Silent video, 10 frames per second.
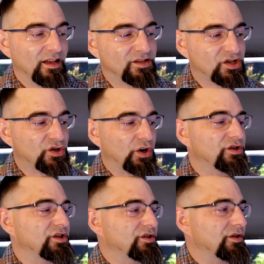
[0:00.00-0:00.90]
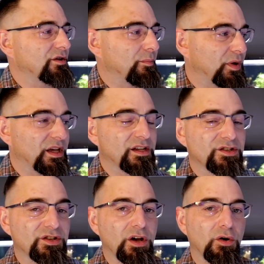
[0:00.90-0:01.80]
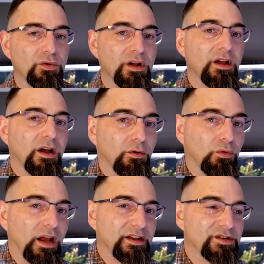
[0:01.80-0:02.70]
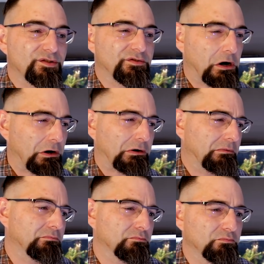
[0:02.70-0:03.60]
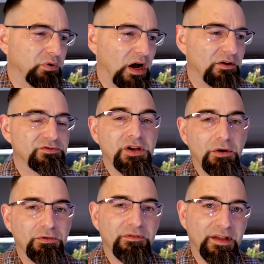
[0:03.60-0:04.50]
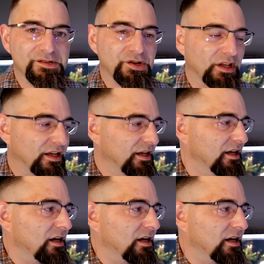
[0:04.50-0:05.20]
it starts to turn a pinkish tone, a reddish, dark brown tone eventually.